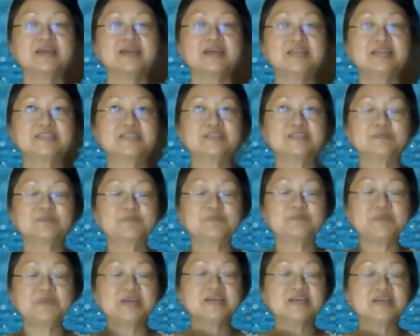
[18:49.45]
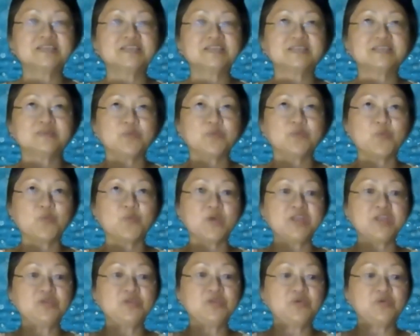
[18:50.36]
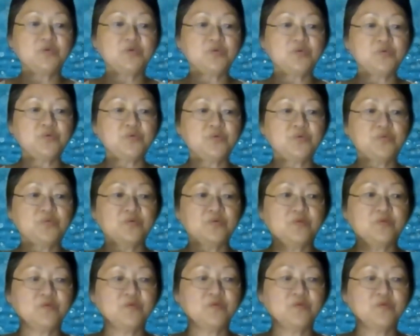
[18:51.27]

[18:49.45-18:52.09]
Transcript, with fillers: It's because when your